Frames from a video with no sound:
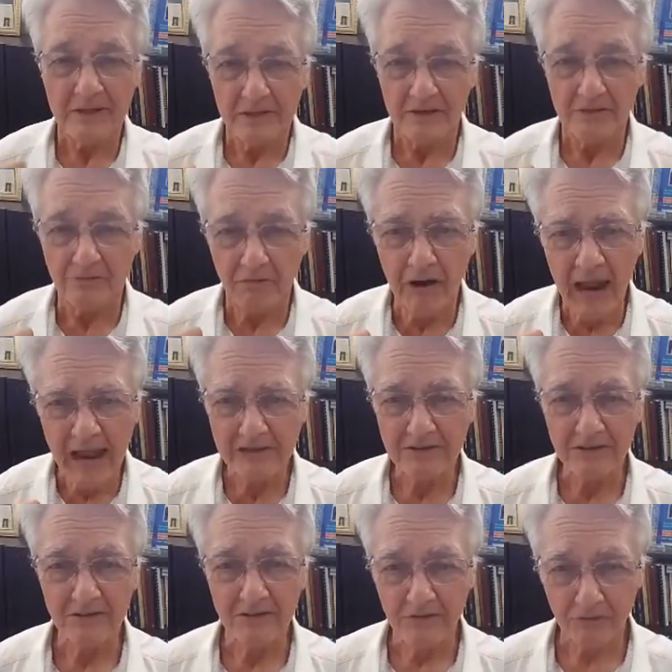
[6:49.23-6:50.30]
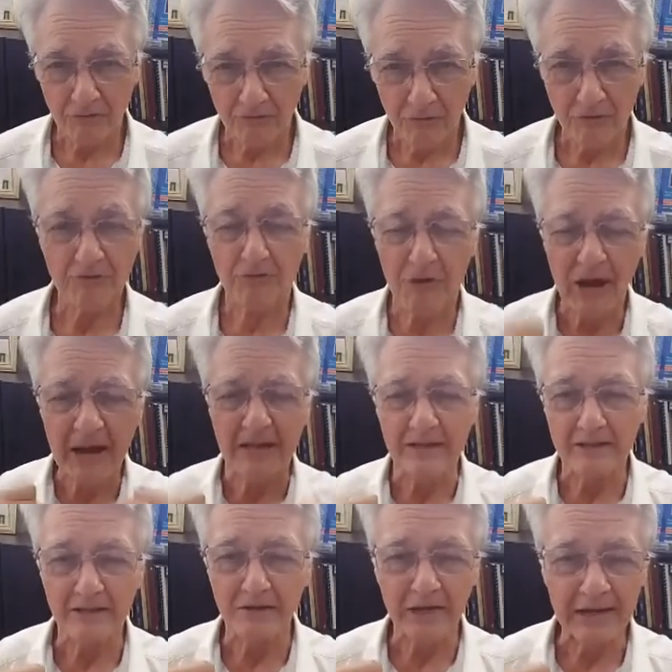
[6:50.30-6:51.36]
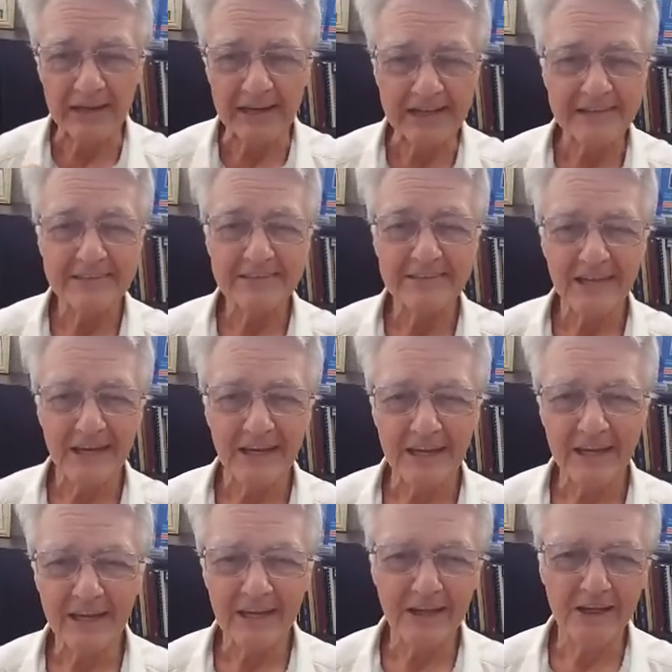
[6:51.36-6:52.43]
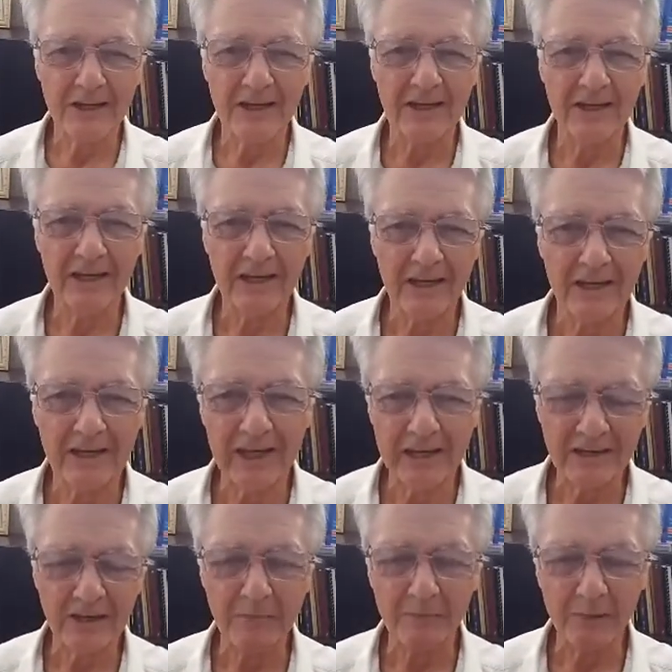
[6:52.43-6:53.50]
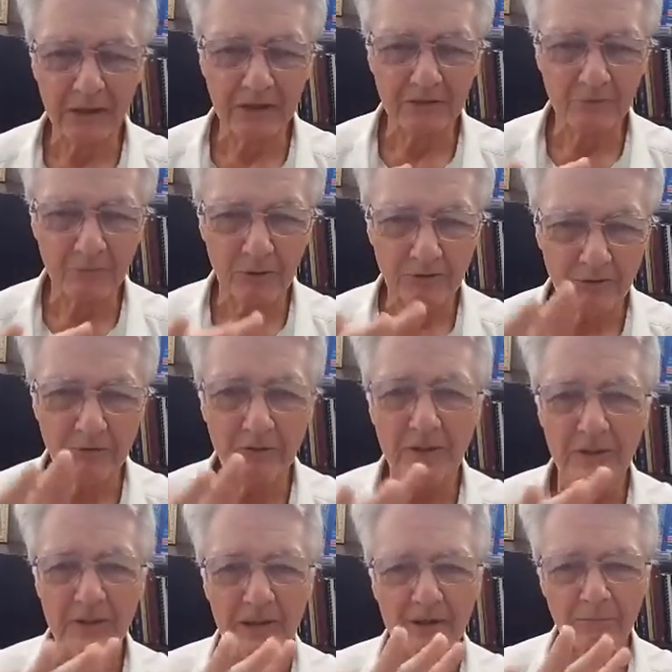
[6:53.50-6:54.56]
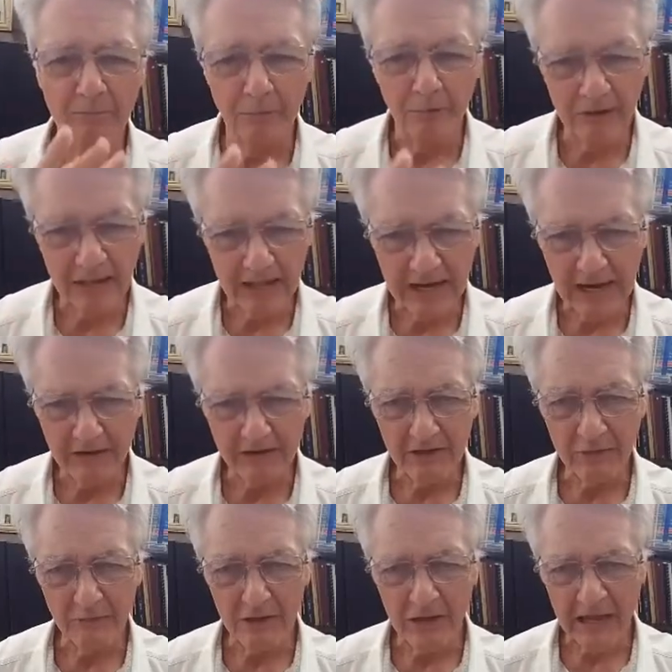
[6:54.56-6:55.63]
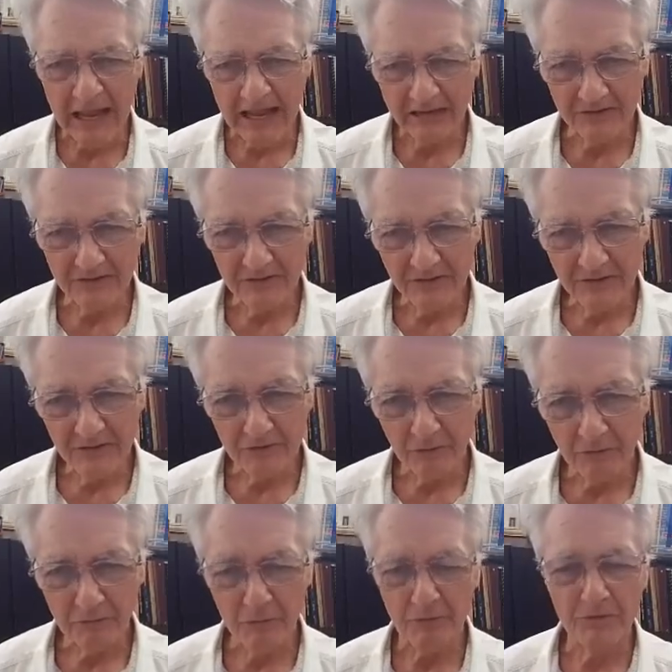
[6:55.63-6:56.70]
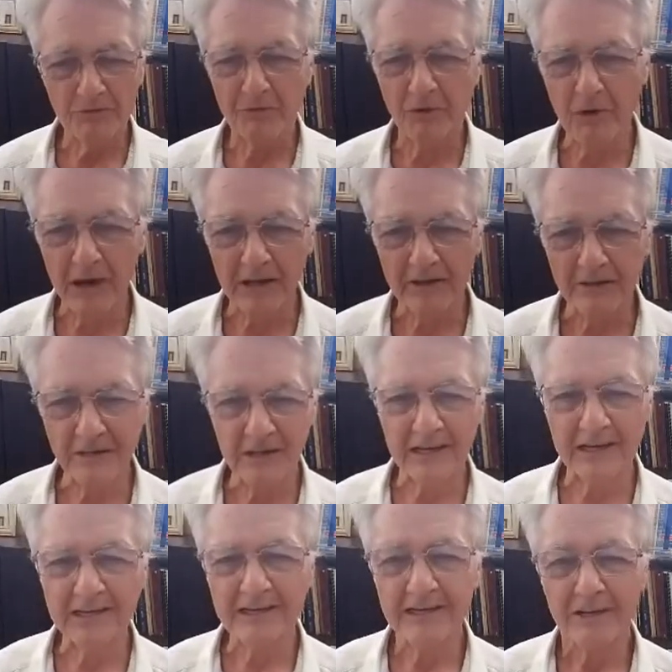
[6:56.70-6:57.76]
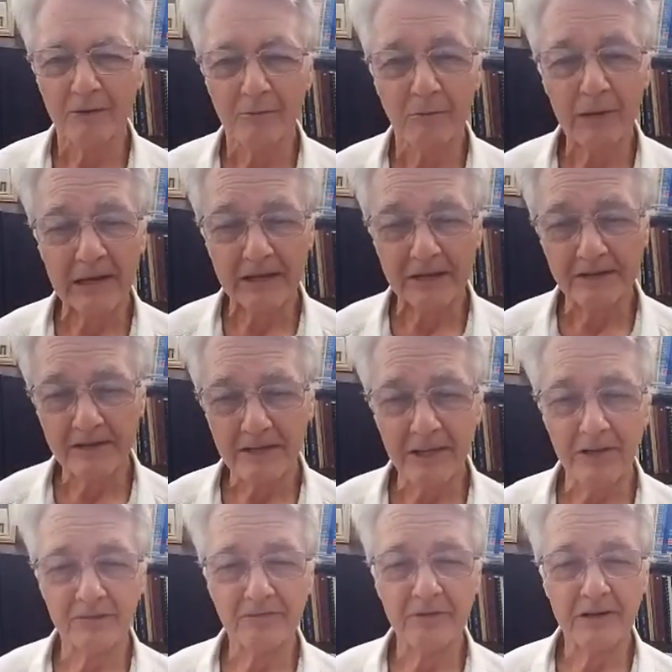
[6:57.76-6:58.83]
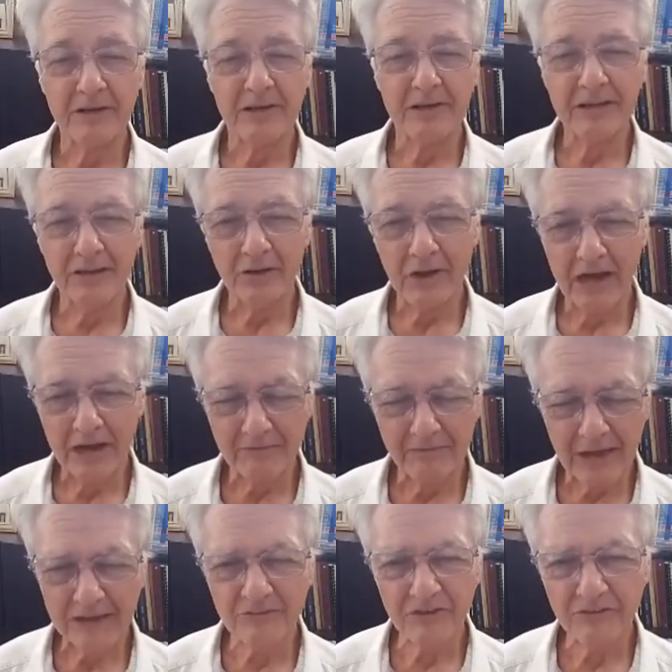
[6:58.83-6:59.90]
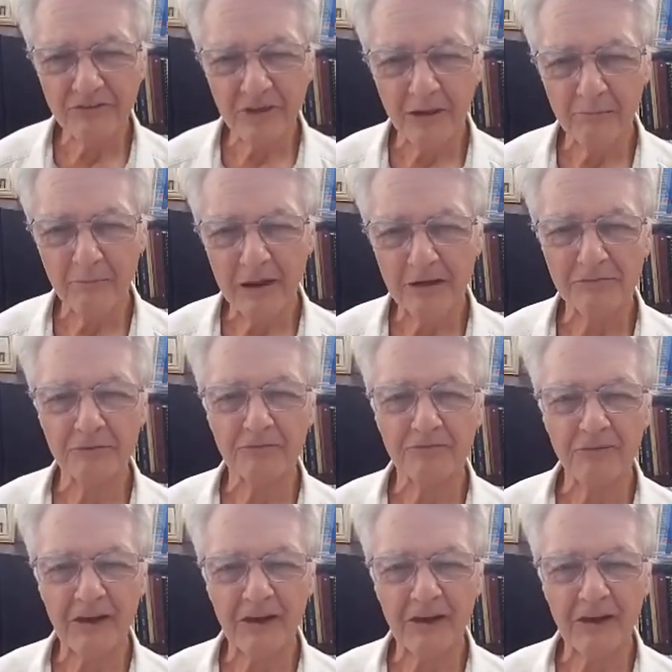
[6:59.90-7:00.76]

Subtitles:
contract, so for strength, okay? And then the ATP is supposed to then pull that out and relax, so forth and so on, okay? But if you have excess amounts of